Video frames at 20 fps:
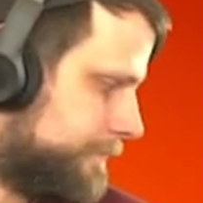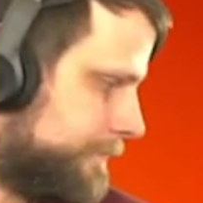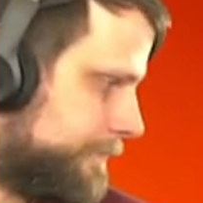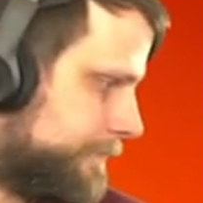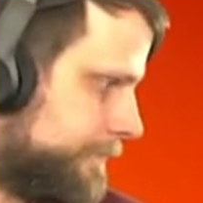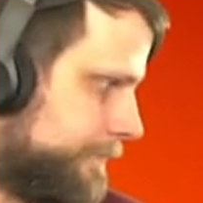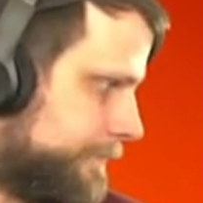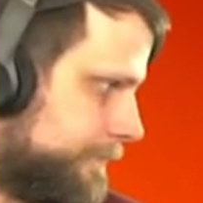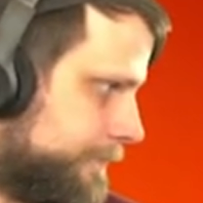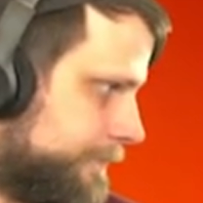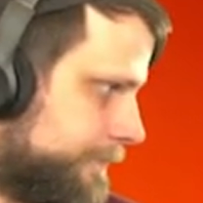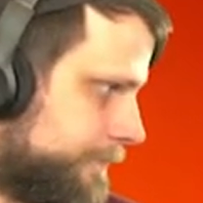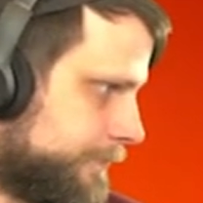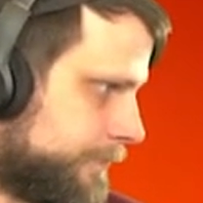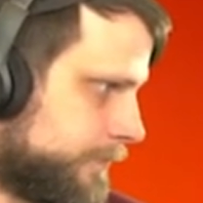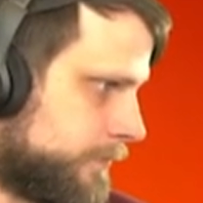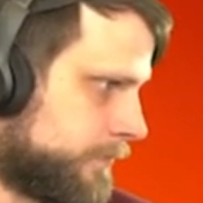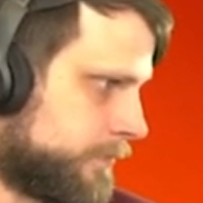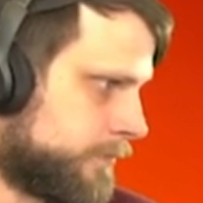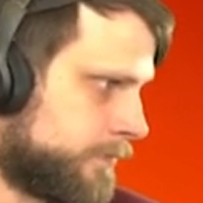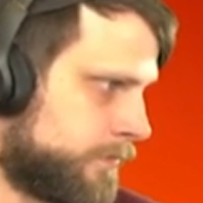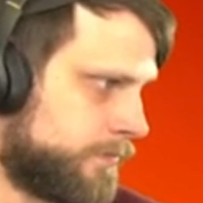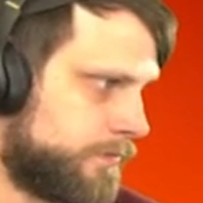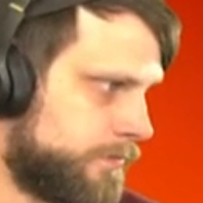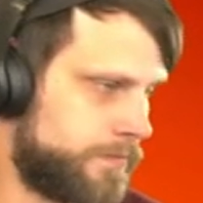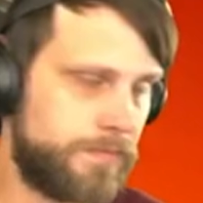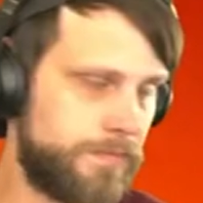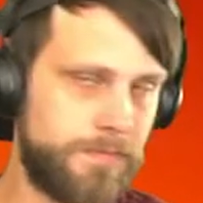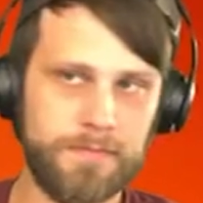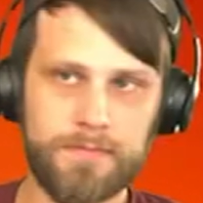
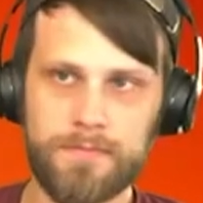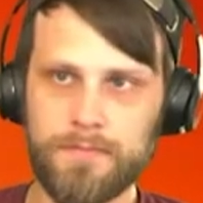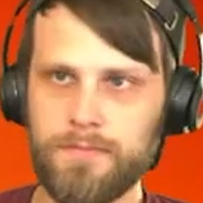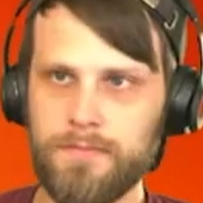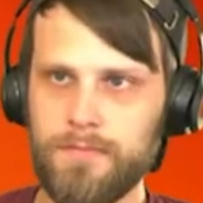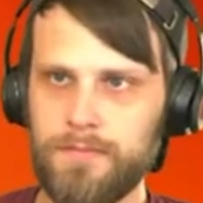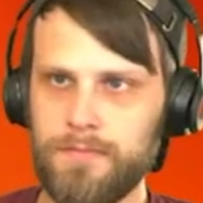Nothing is said.